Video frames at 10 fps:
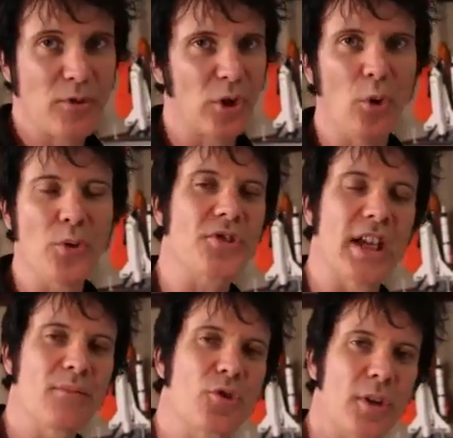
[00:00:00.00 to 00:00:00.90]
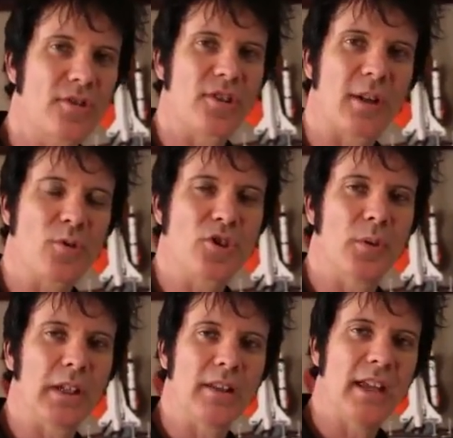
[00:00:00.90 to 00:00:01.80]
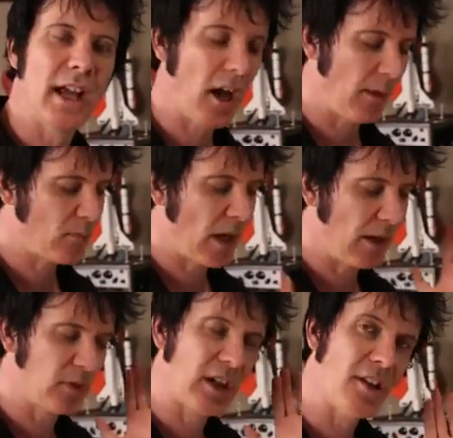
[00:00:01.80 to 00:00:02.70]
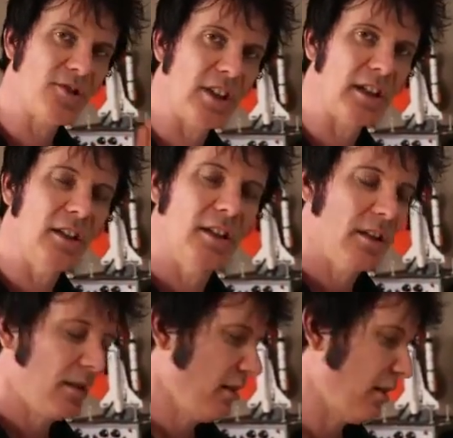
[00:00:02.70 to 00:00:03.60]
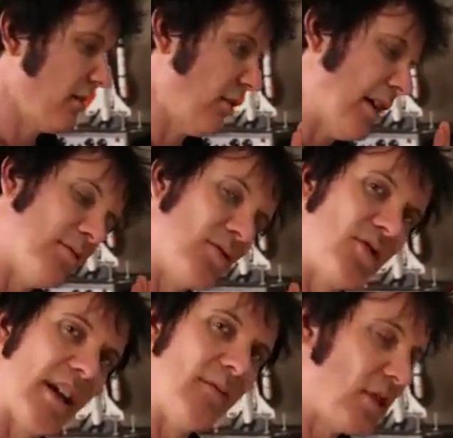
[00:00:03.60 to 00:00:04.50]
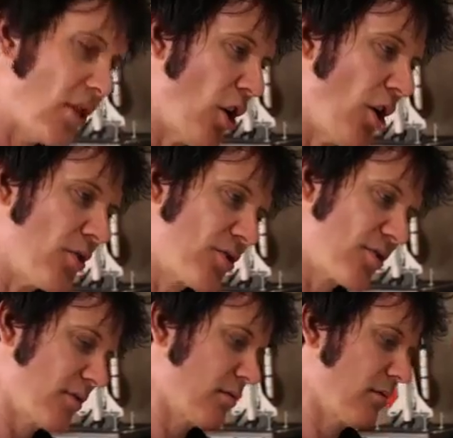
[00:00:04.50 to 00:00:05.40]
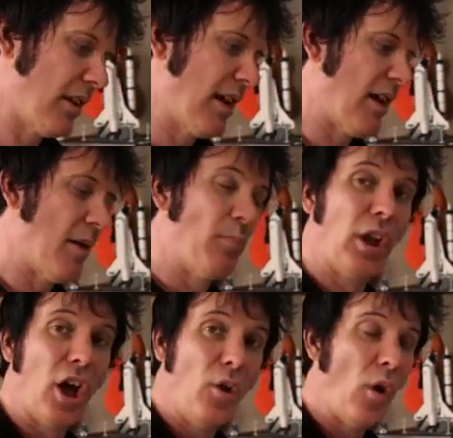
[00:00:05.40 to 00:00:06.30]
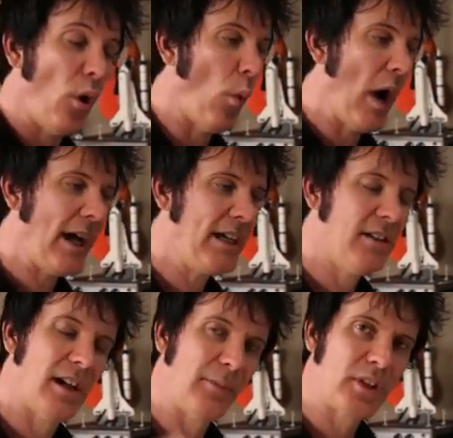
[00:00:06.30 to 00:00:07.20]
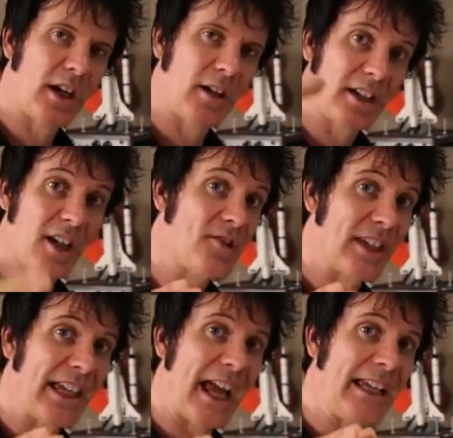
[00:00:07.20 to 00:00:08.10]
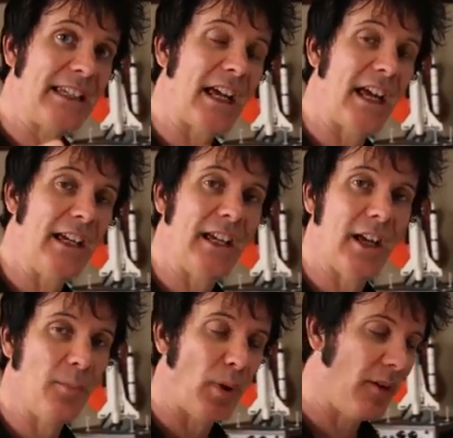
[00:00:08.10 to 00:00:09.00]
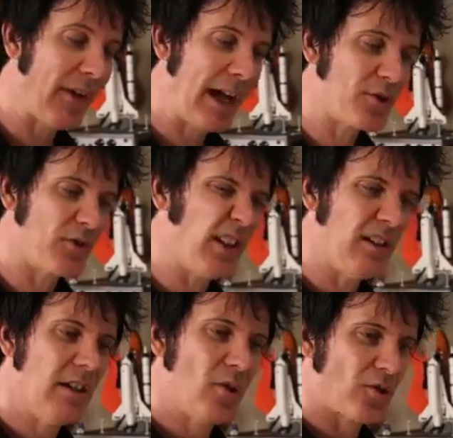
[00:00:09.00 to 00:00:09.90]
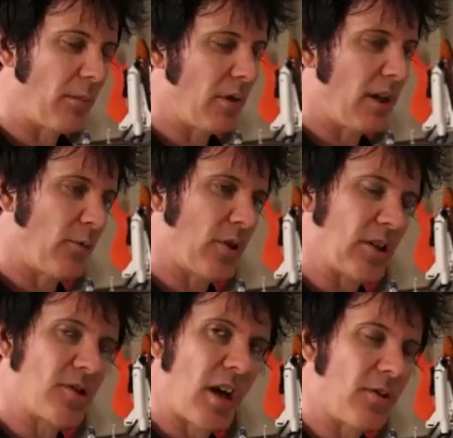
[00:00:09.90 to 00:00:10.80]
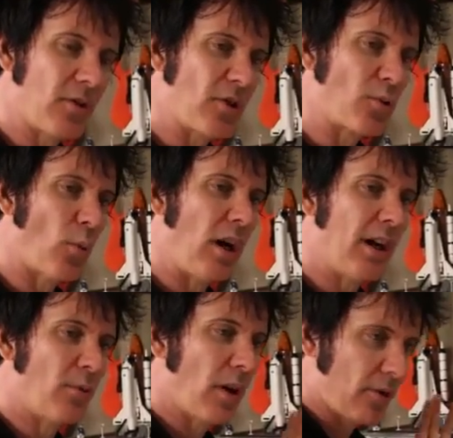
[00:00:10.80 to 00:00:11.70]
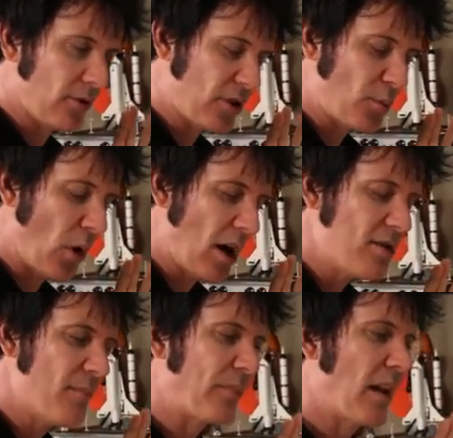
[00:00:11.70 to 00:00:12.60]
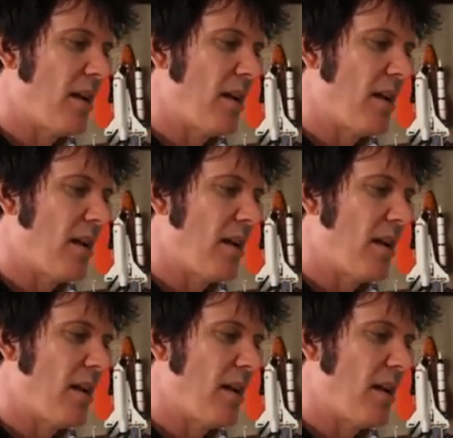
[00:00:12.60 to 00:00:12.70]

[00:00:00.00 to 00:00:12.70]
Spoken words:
doing all the same tricks that I was doing in there. I'm cutting 70 Hertz and below away. I'm cutting 8K and above out of it. So I'm left with a guitar this wide rather than this wide.